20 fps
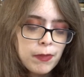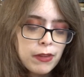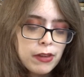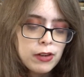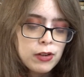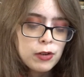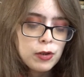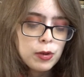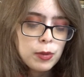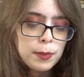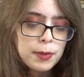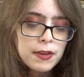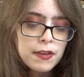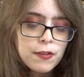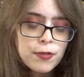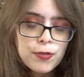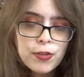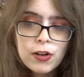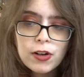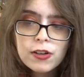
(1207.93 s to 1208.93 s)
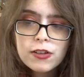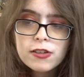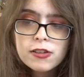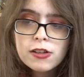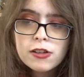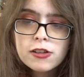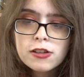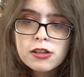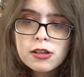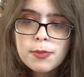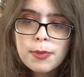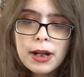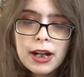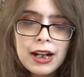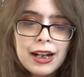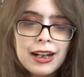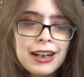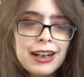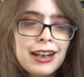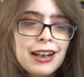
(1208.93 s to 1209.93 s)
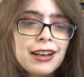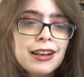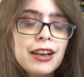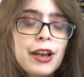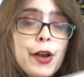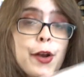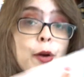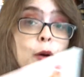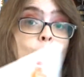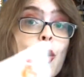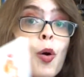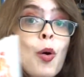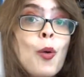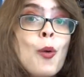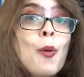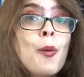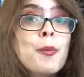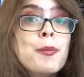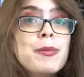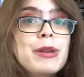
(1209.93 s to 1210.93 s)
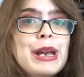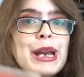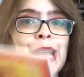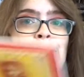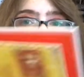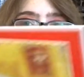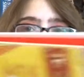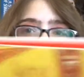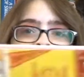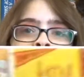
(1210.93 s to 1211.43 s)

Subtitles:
who will be the first to spy little old me.